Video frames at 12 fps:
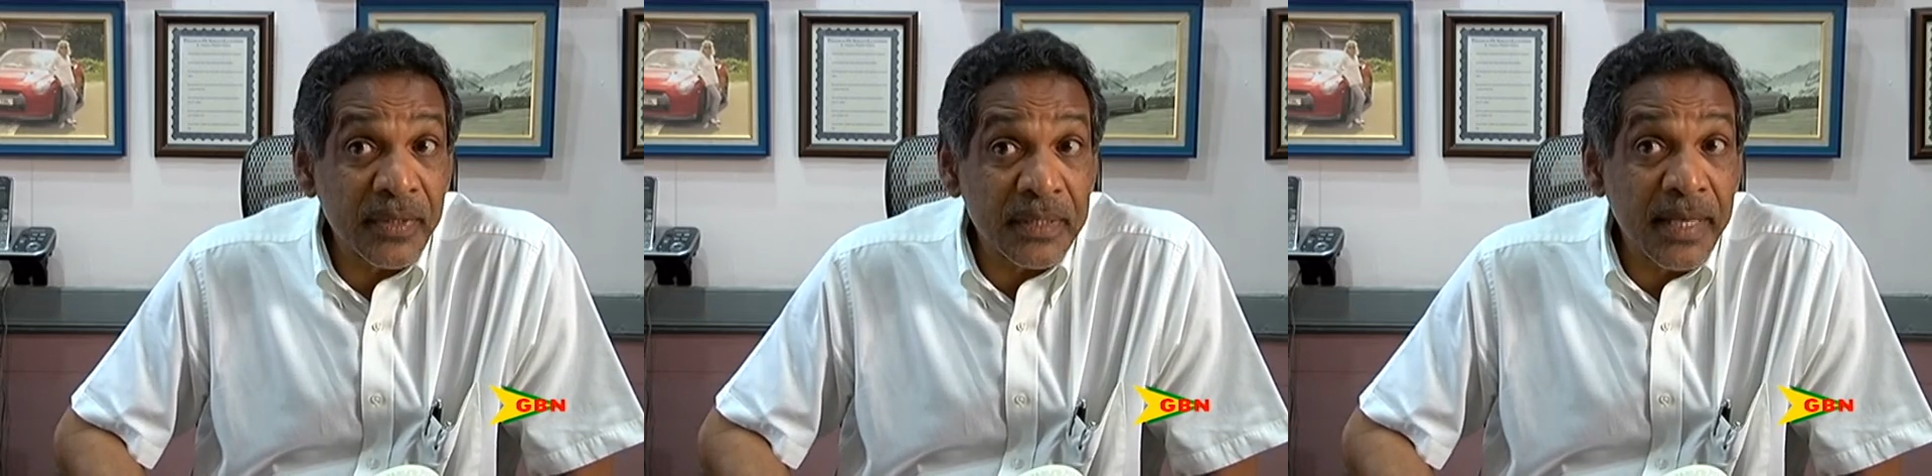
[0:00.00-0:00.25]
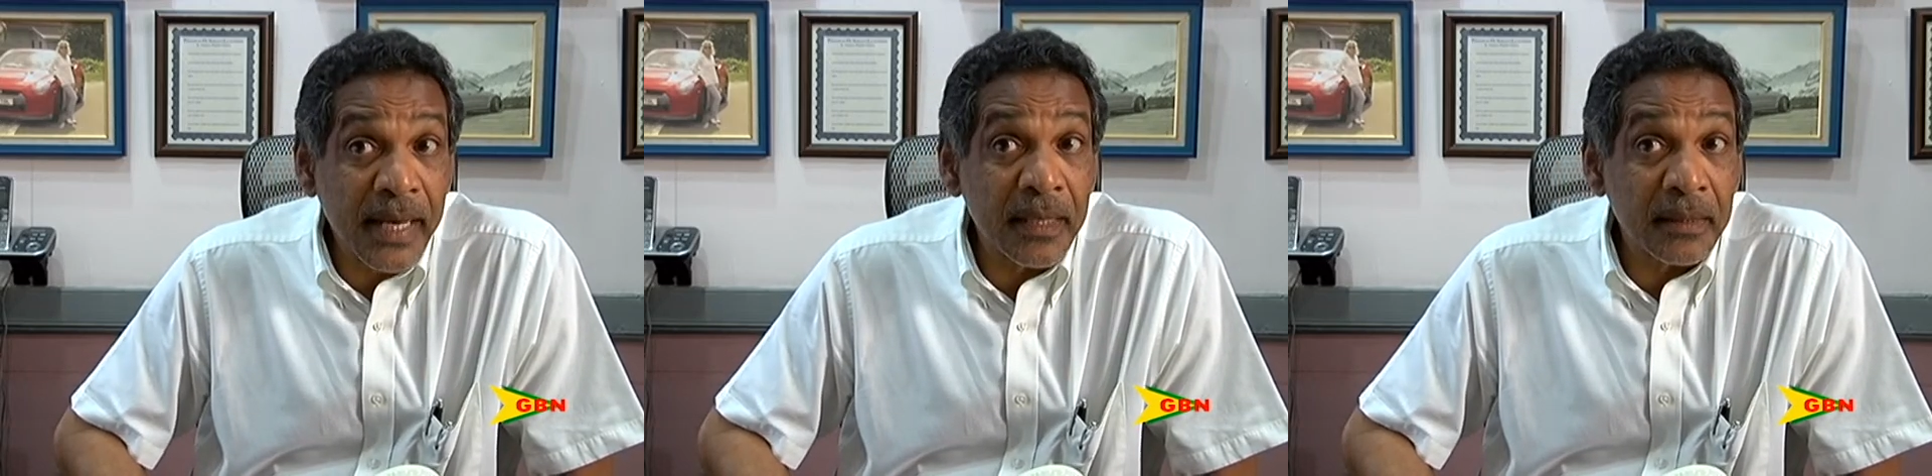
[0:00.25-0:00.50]

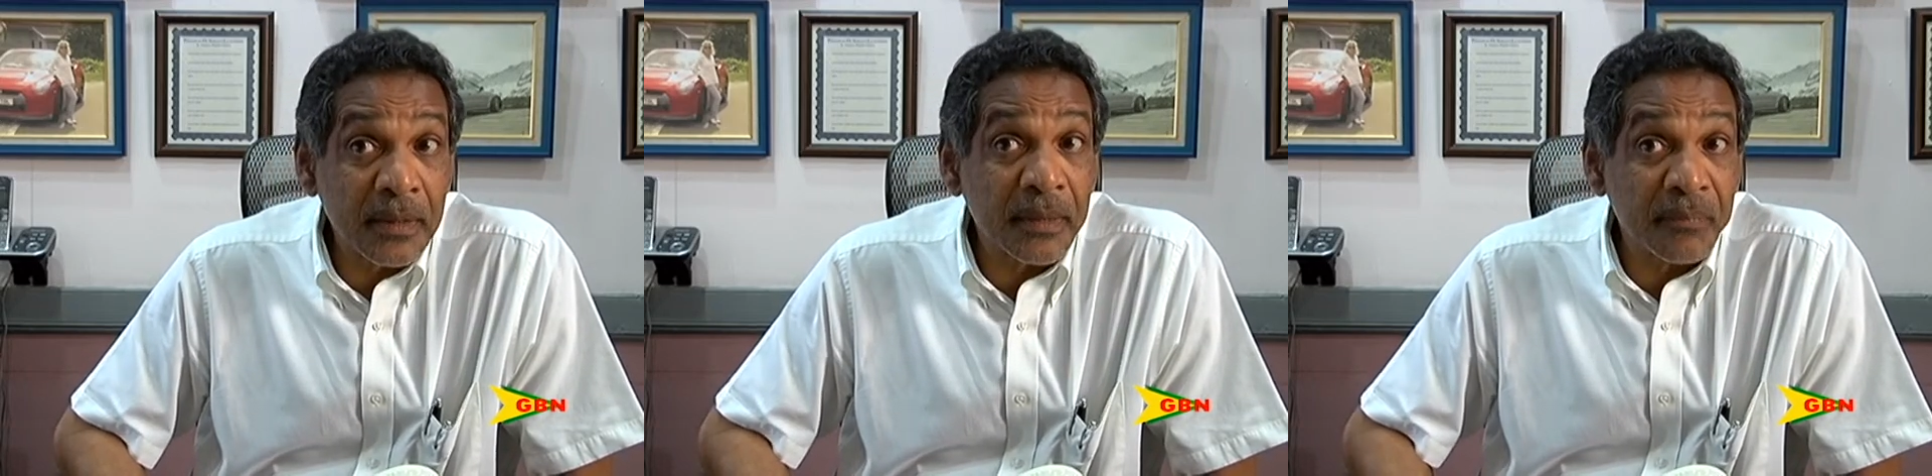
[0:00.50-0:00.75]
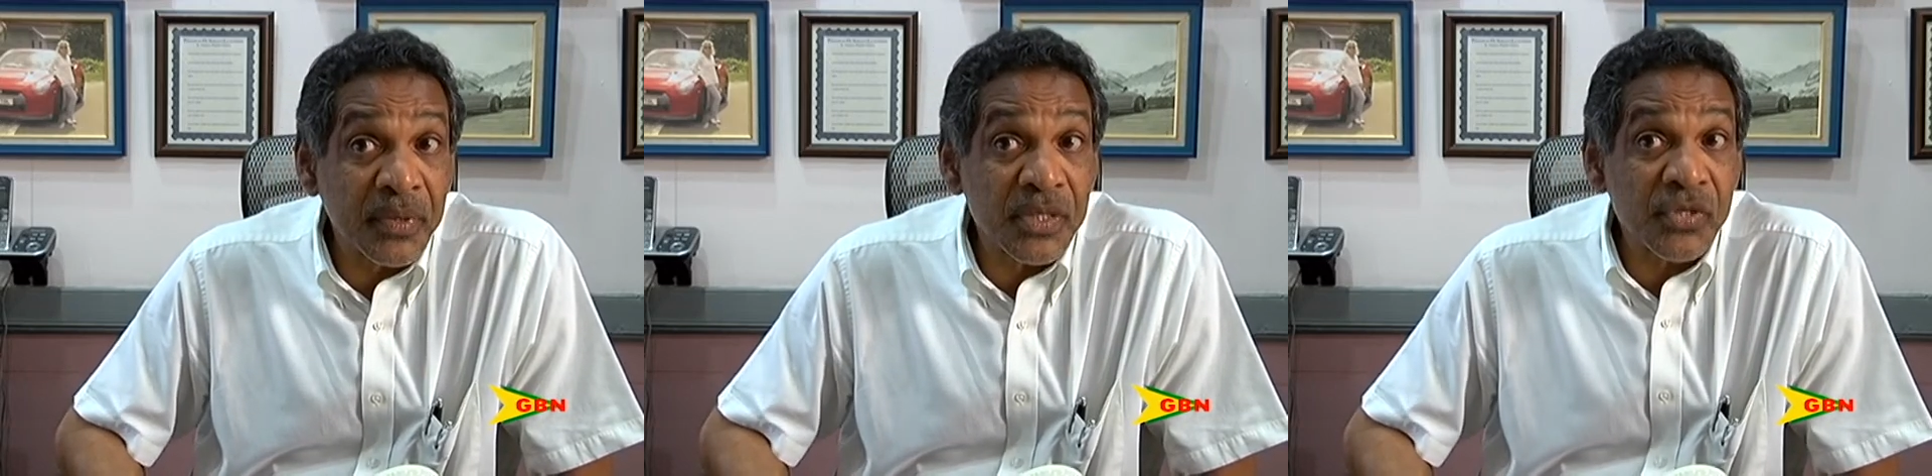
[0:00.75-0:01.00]
retire
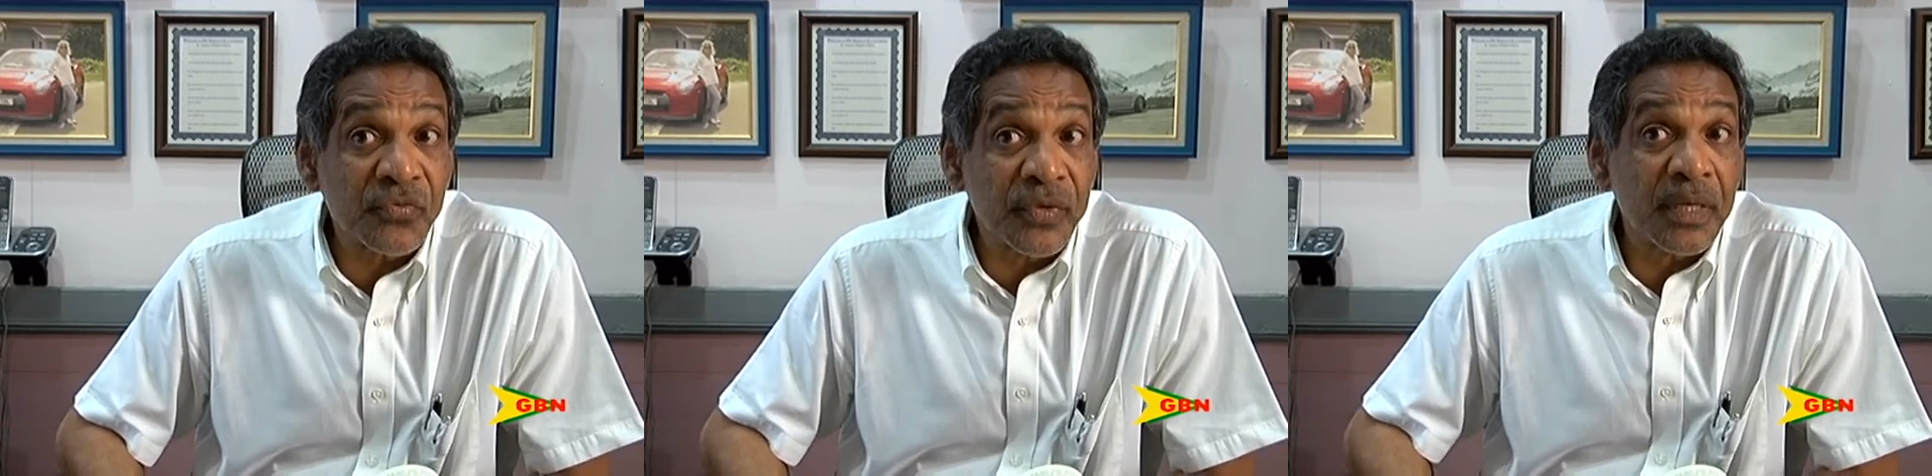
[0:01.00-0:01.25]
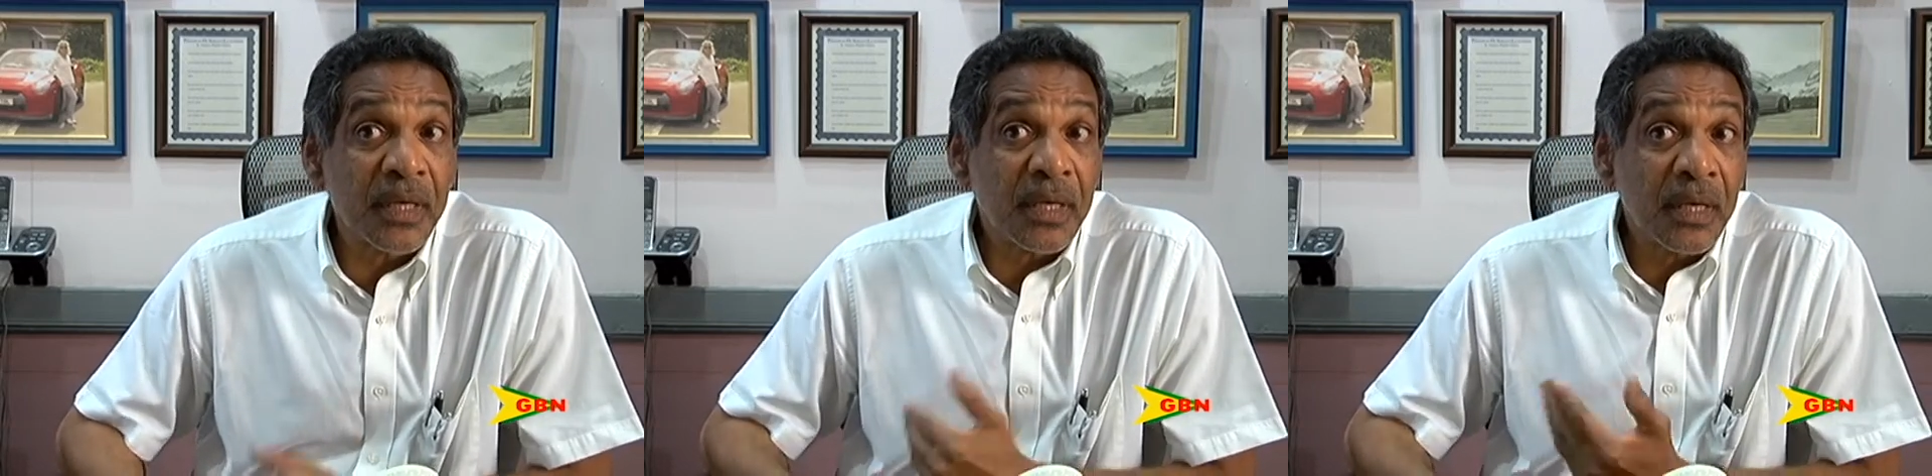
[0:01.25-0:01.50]
compulsory